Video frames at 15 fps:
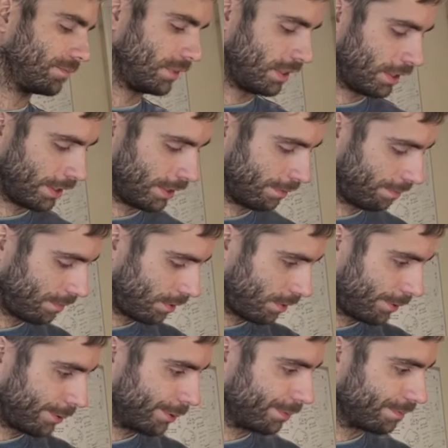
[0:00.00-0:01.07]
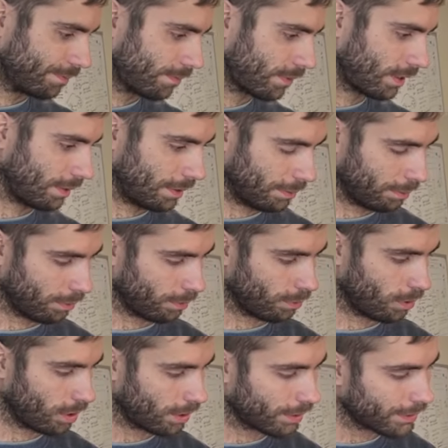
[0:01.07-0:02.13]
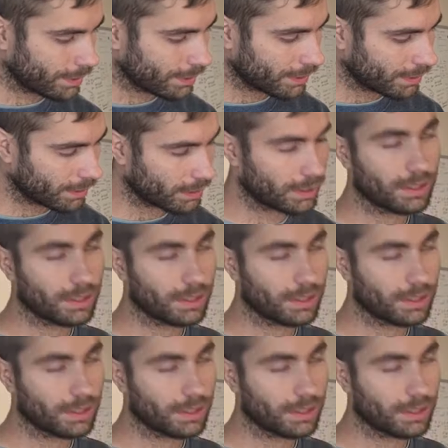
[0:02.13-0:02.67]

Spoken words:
Yeah, so I'll put water in it.